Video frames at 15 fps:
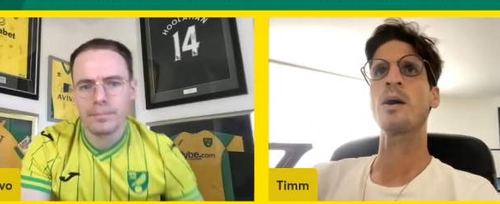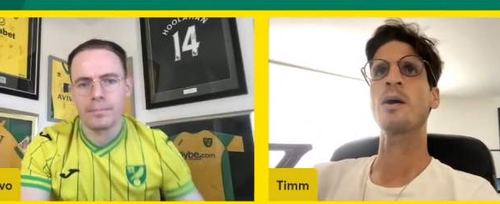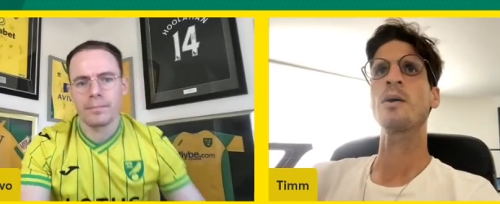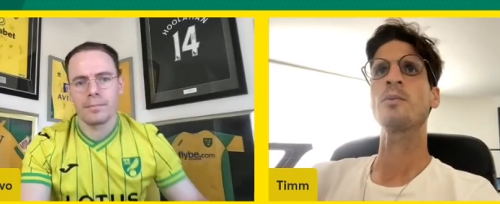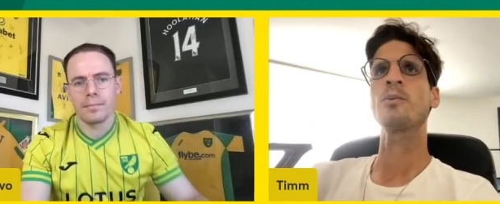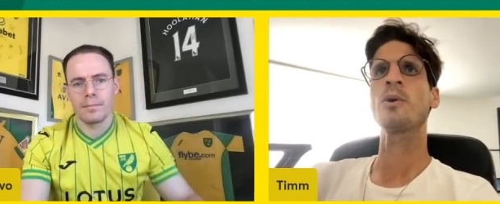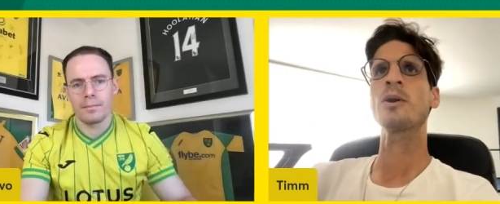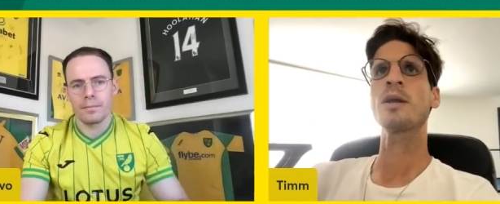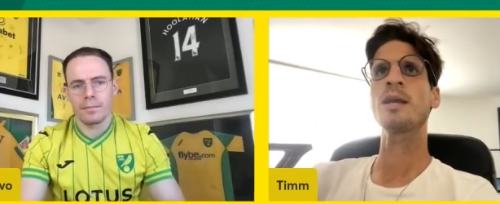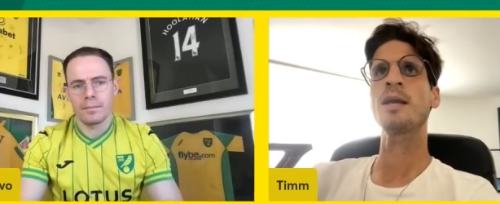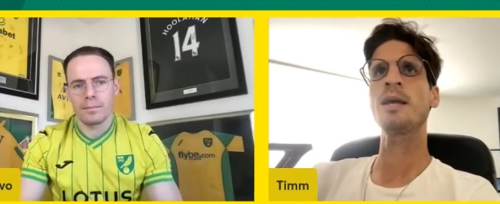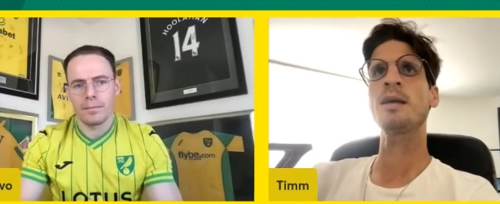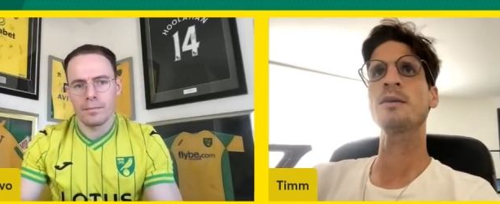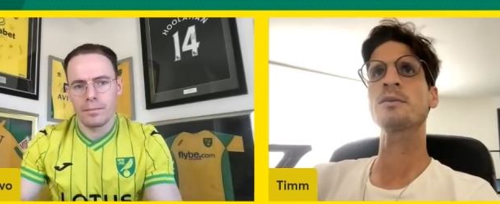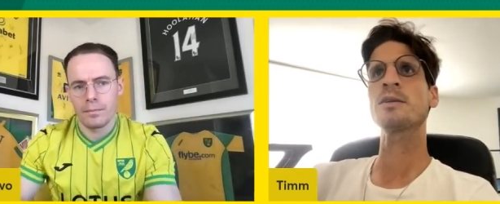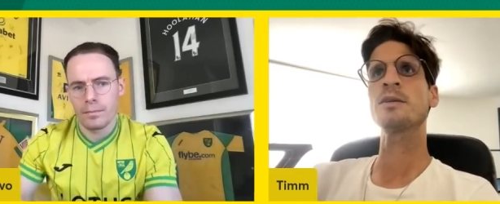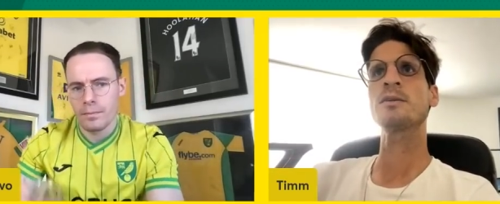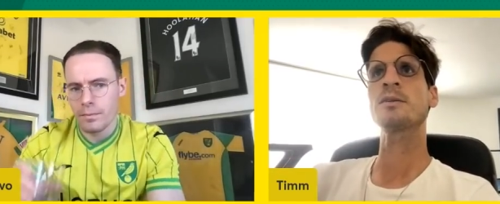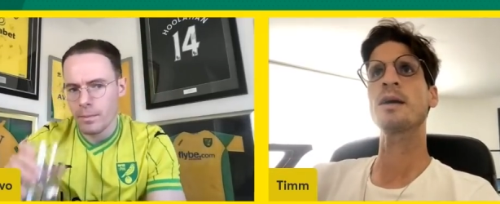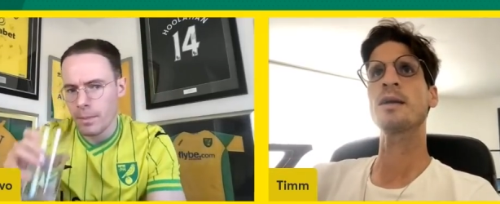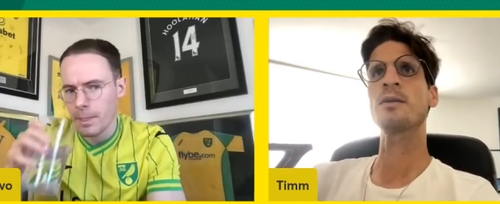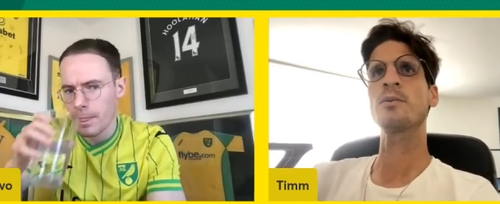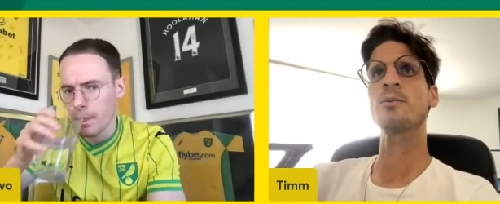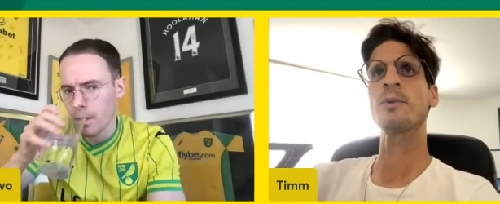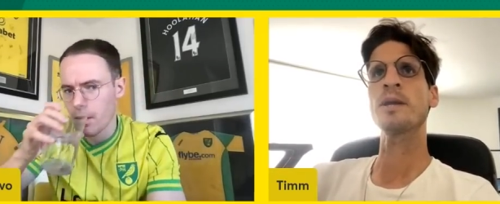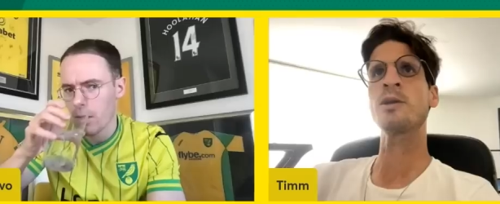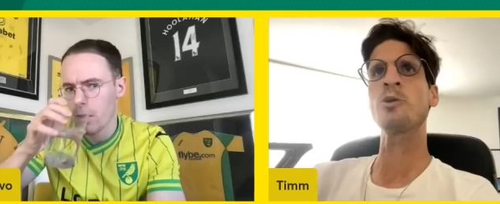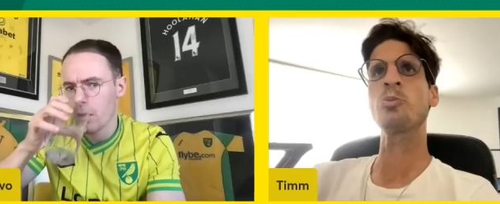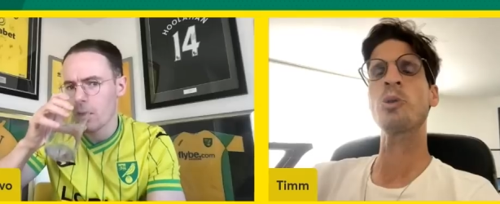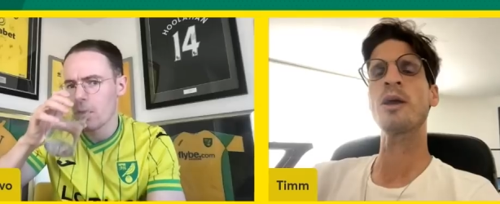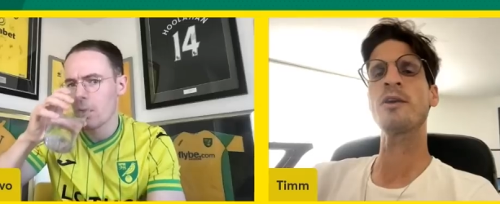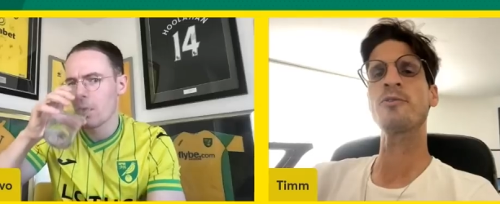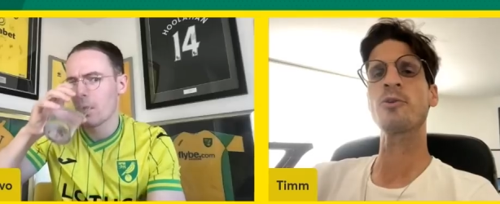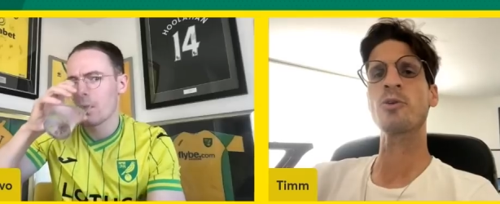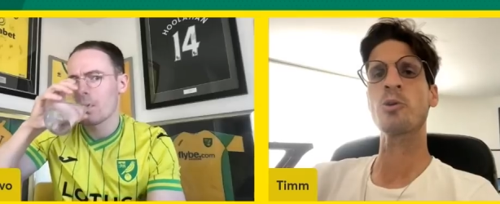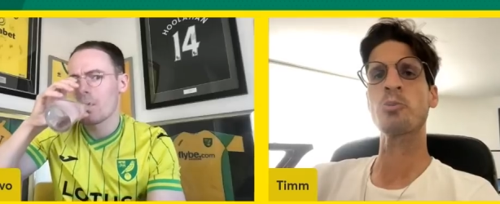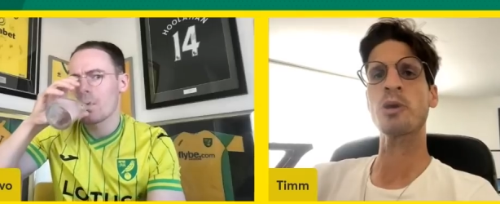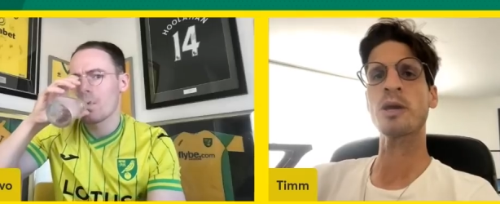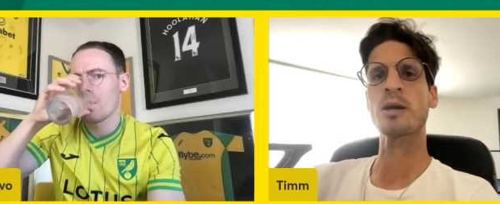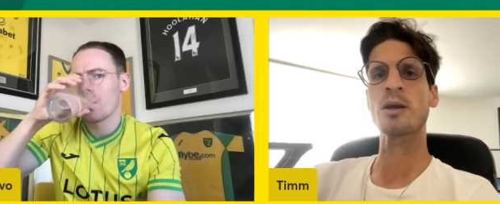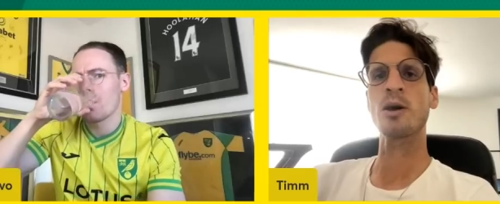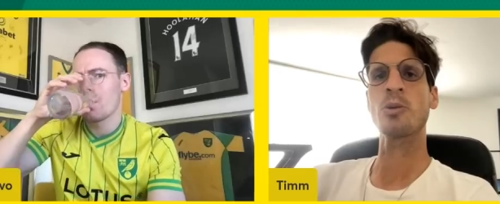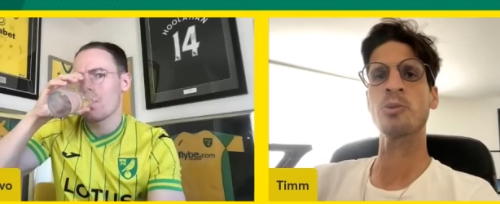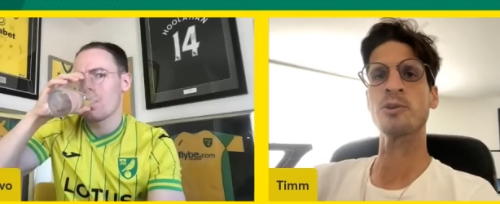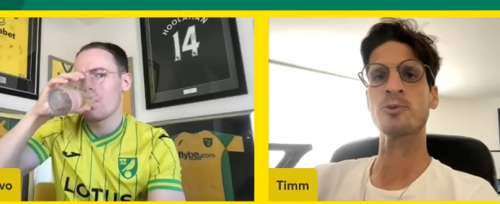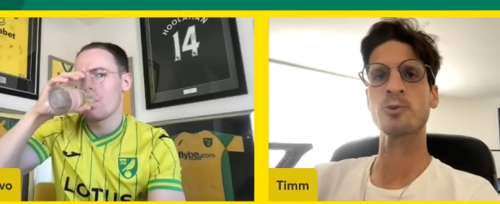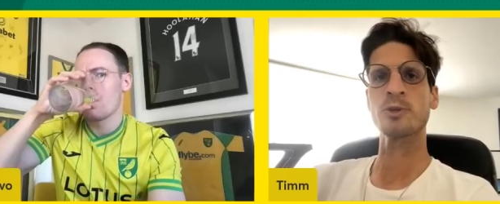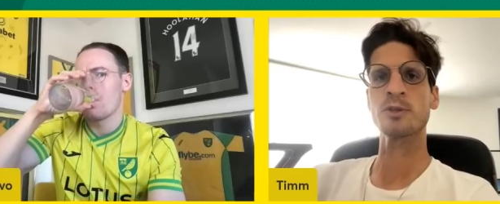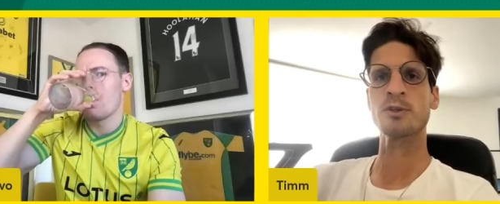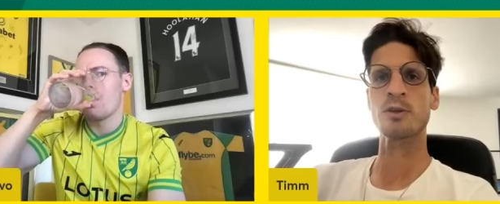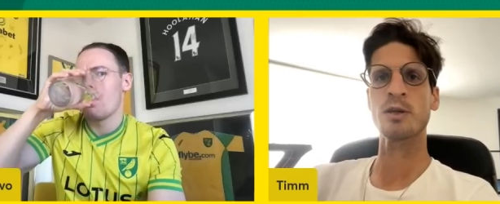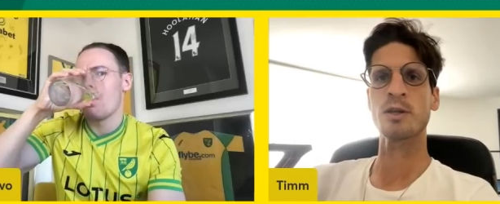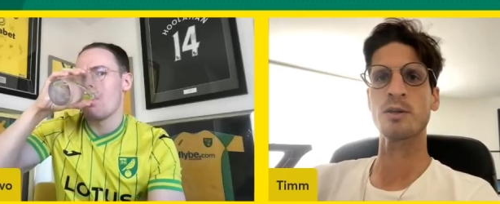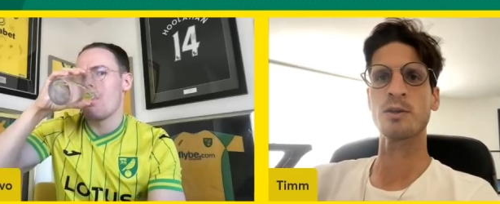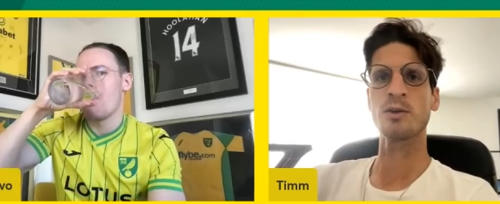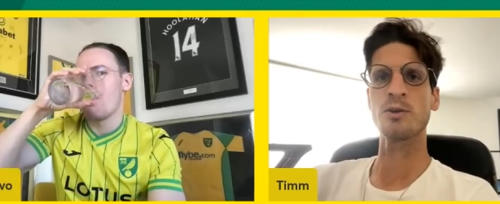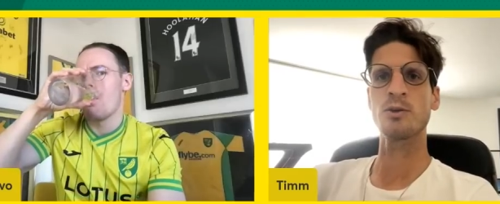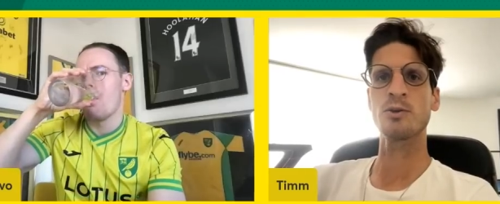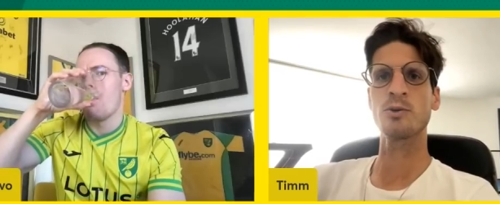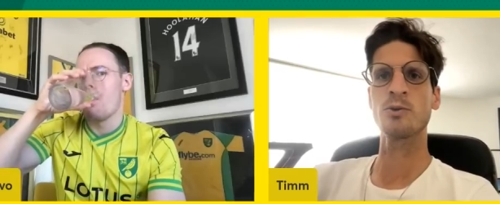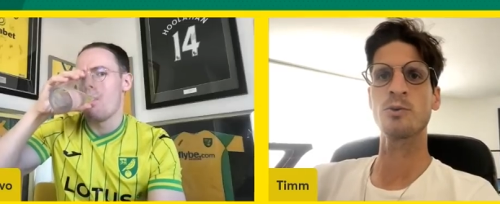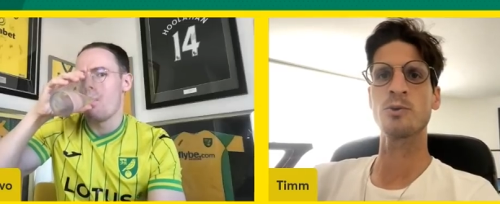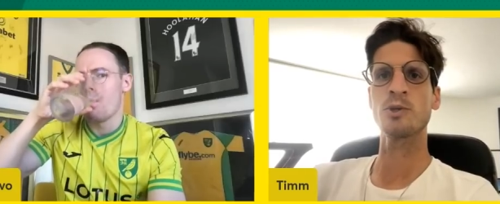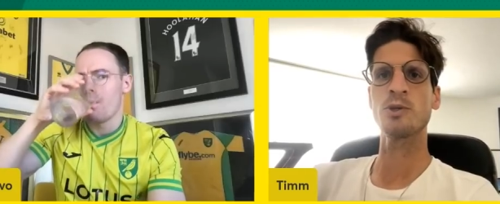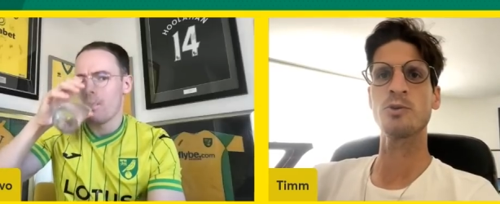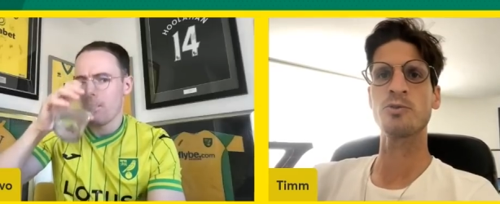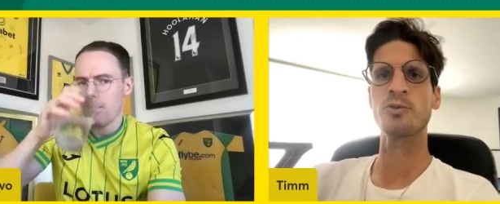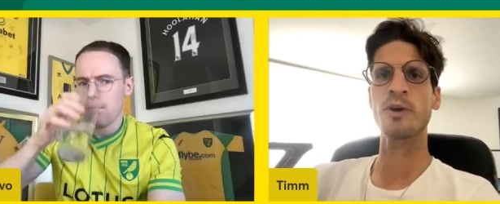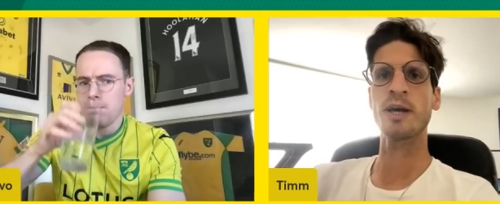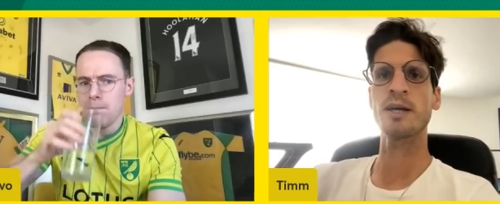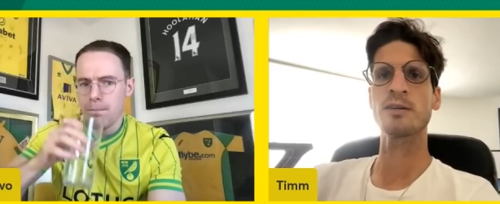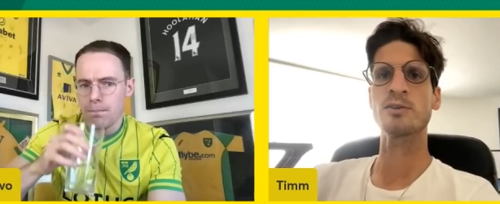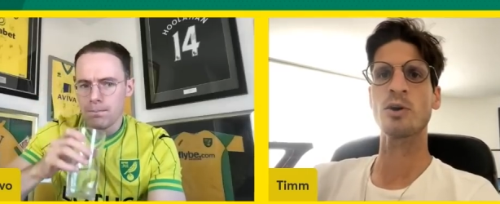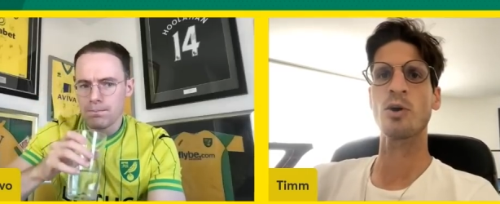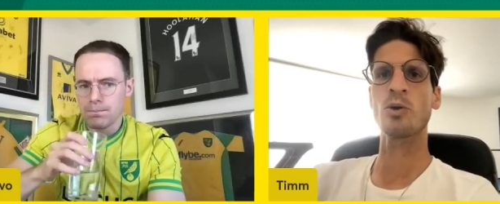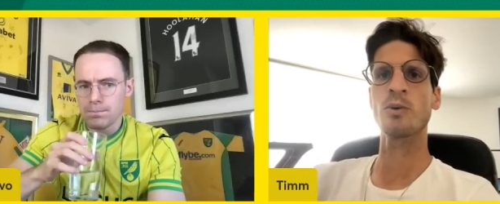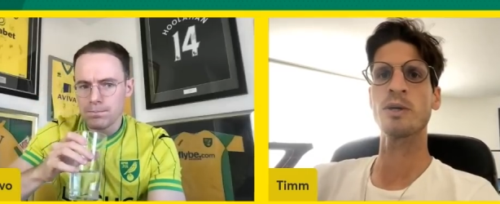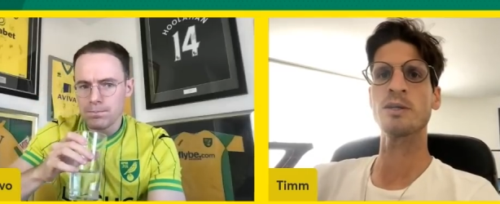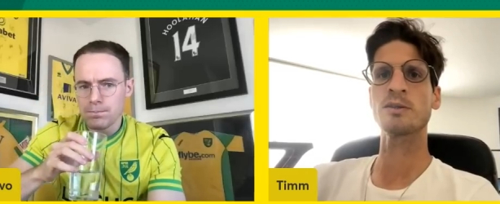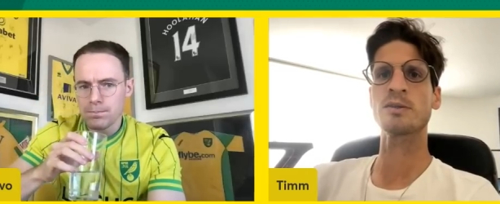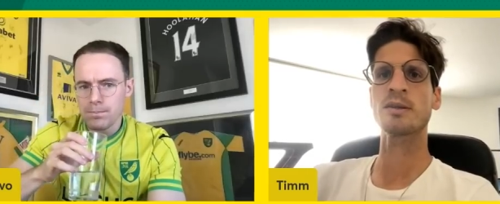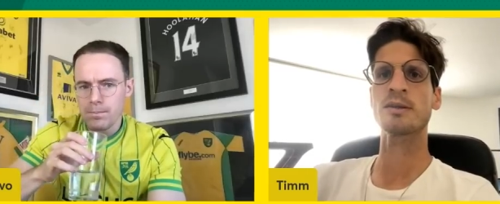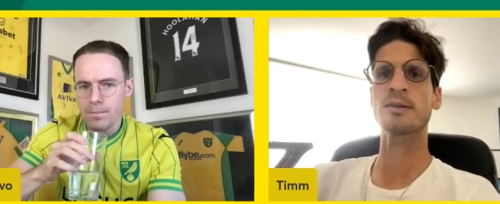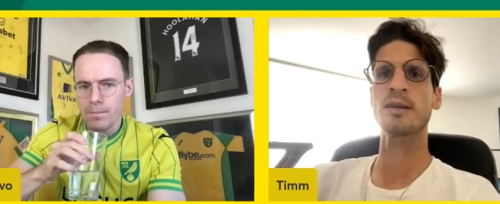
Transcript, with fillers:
Speaker 1: what it is is that when you play for a big club in Switzerland, you you face always